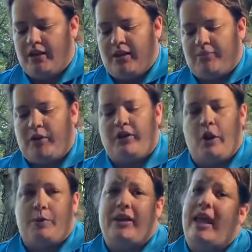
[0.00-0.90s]
going to
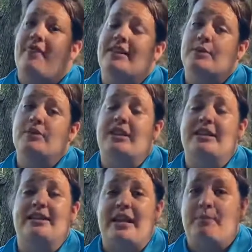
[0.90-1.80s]
open, and this one's gonna
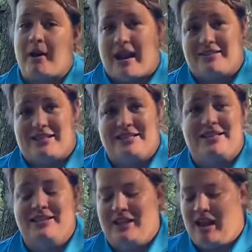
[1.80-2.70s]
take
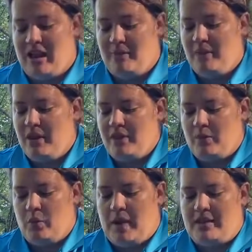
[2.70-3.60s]
practice.
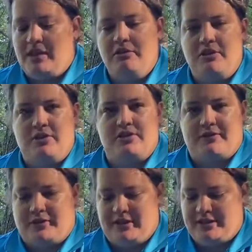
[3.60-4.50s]
The way that you use the
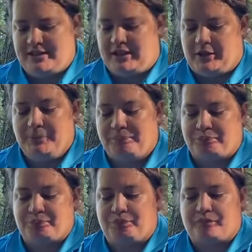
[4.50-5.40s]
flint and steel,
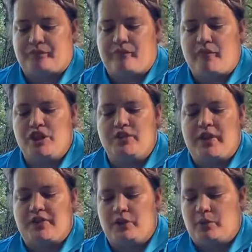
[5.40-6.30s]
so you
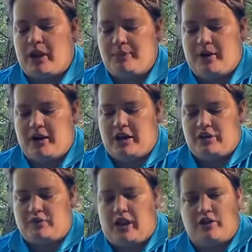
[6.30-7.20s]
got the little rod part
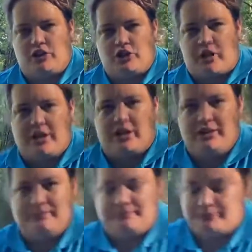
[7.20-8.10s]
and you've got your
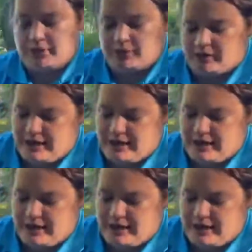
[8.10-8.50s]
striker right